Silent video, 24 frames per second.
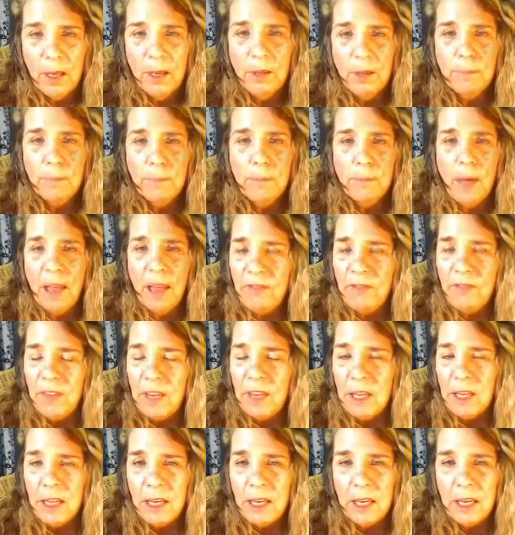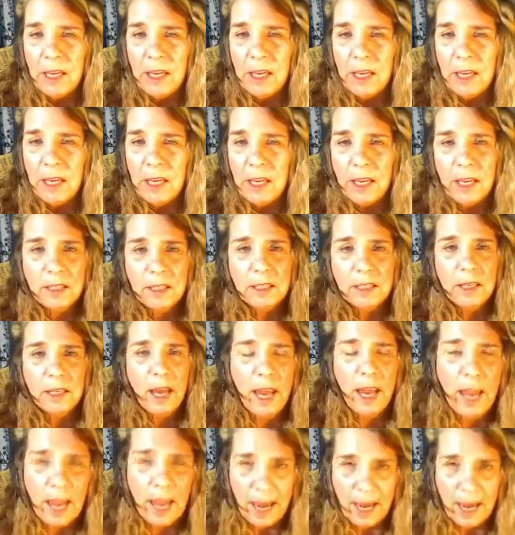My feeling is,
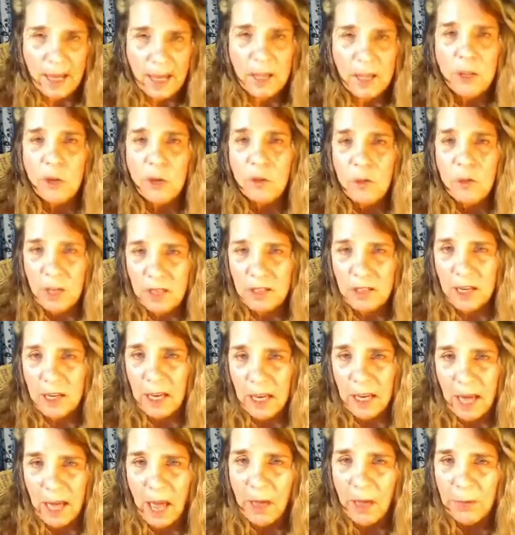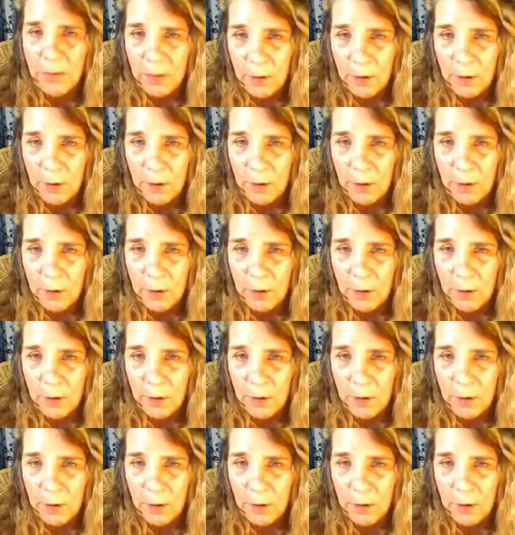A, you need to get out there